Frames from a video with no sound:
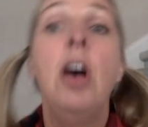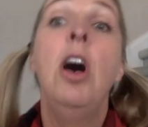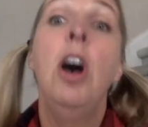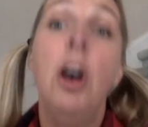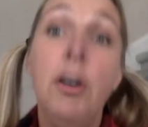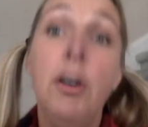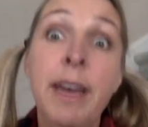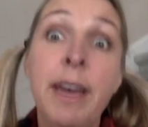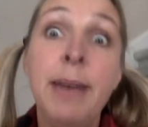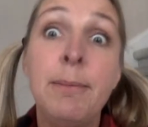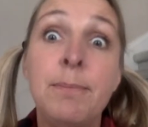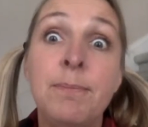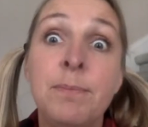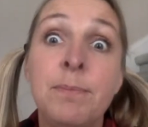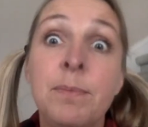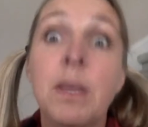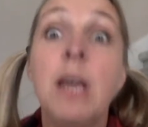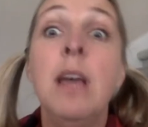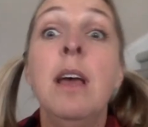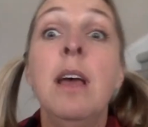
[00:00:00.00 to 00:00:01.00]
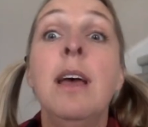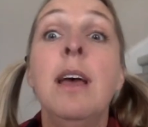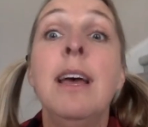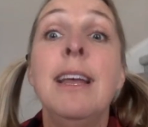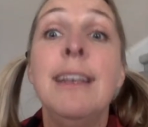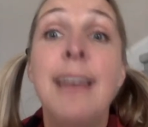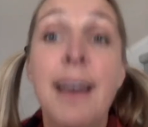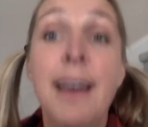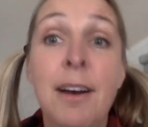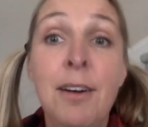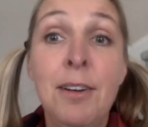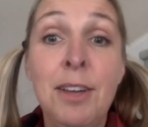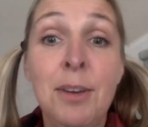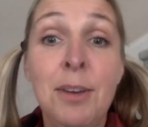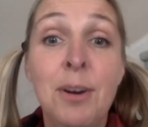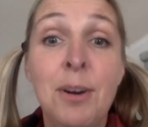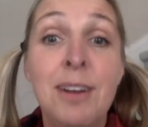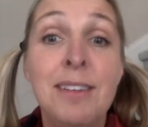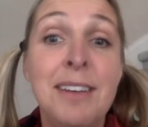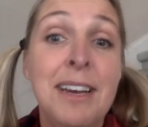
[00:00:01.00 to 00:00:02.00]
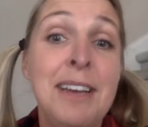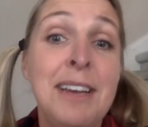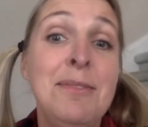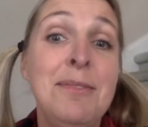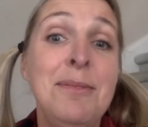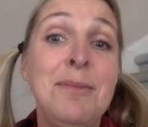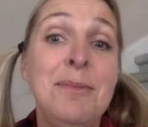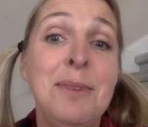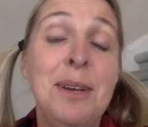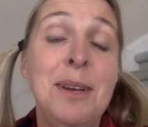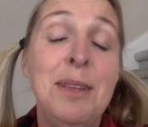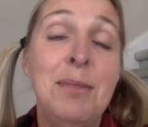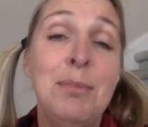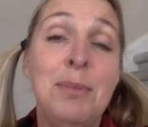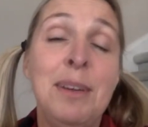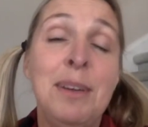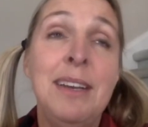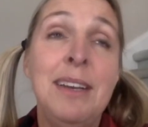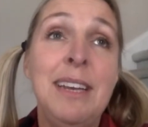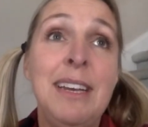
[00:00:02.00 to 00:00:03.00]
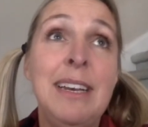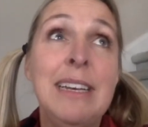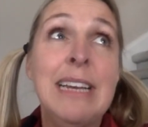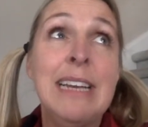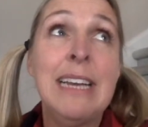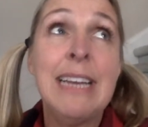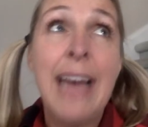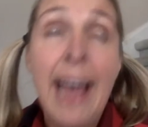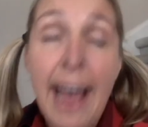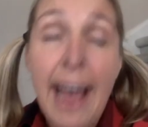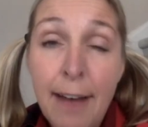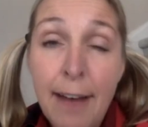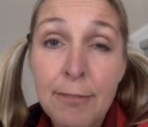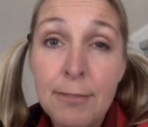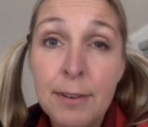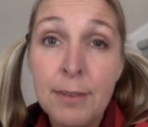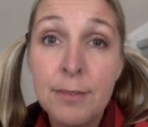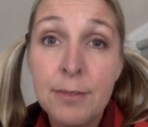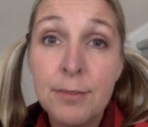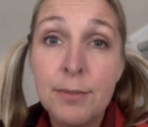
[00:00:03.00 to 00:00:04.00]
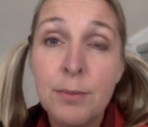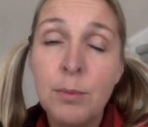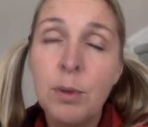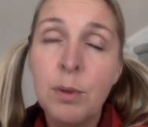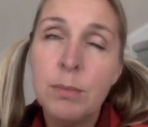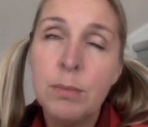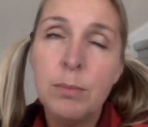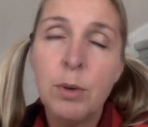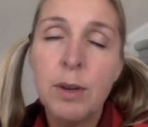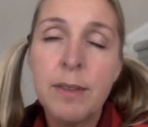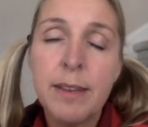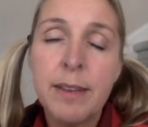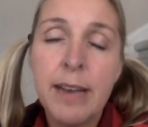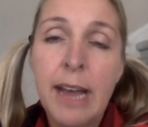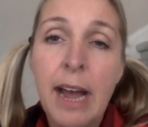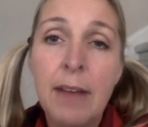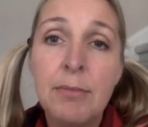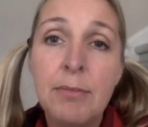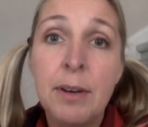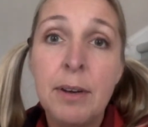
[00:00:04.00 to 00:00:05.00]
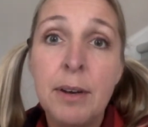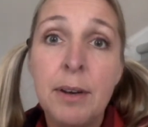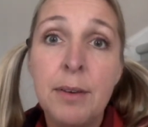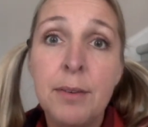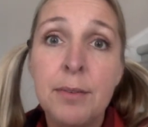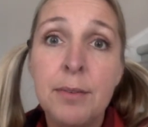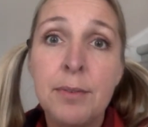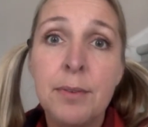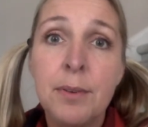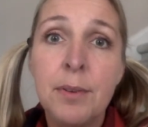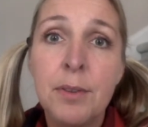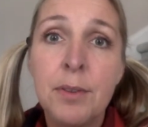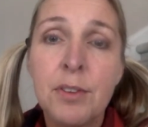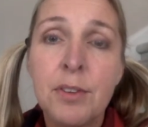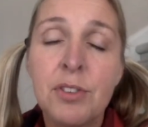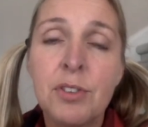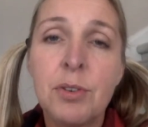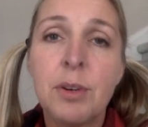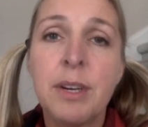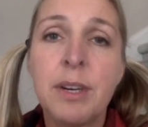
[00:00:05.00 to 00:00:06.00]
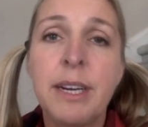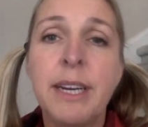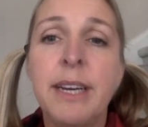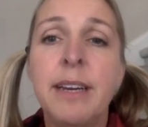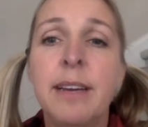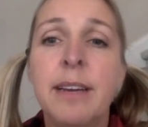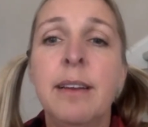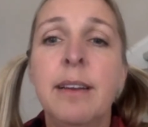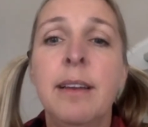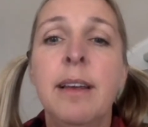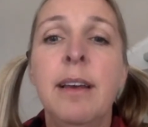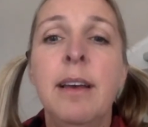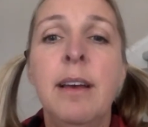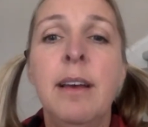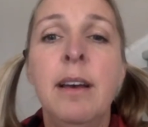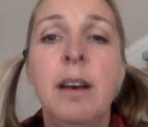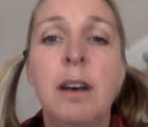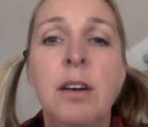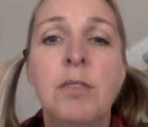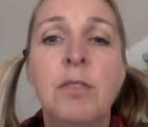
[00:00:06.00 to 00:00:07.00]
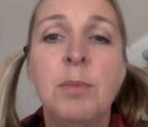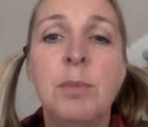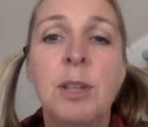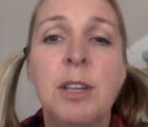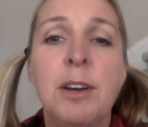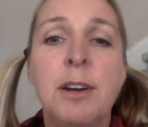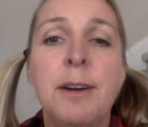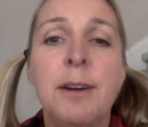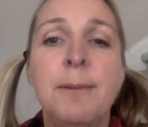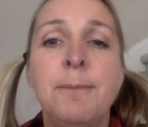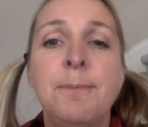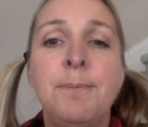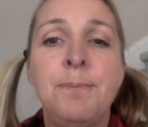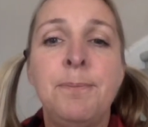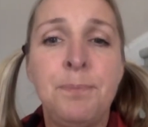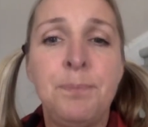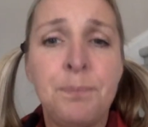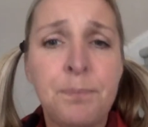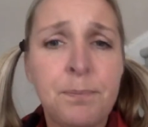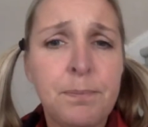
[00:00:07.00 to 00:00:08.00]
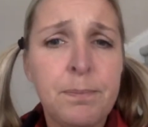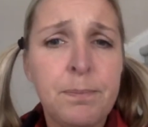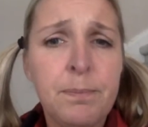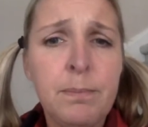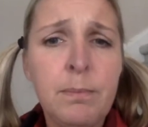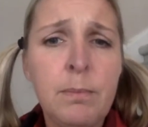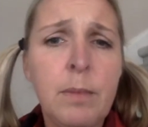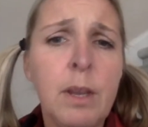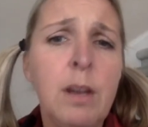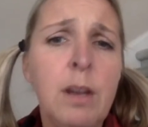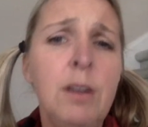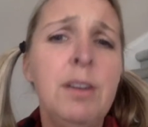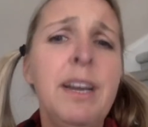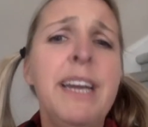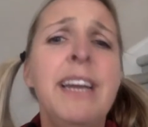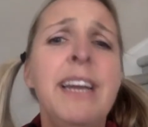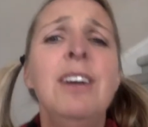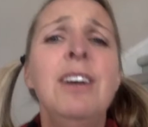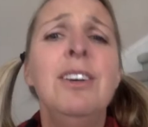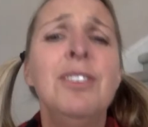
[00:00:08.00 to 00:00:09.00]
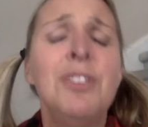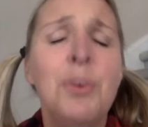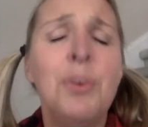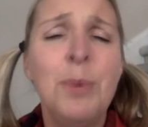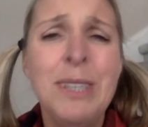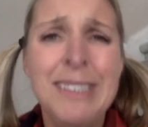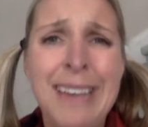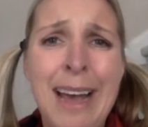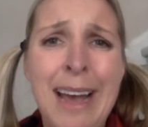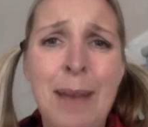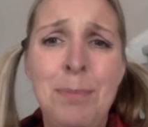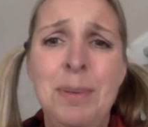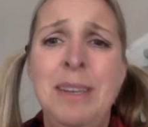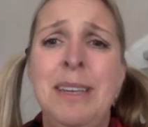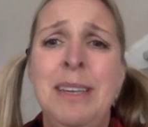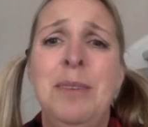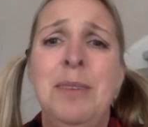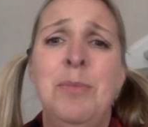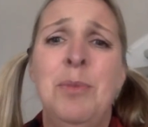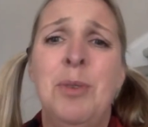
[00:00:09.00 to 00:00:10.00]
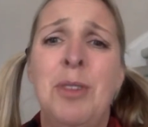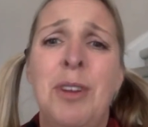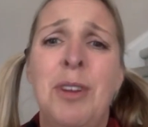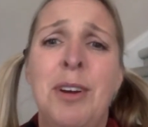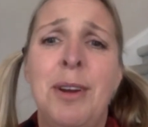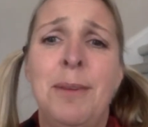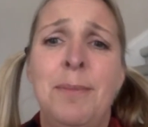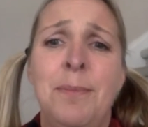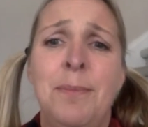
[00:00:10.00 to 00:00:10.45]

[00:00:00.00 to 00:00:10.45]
Okay, now you are done with reading more than half of the story of Millar. Okay, so what's happening in Millar?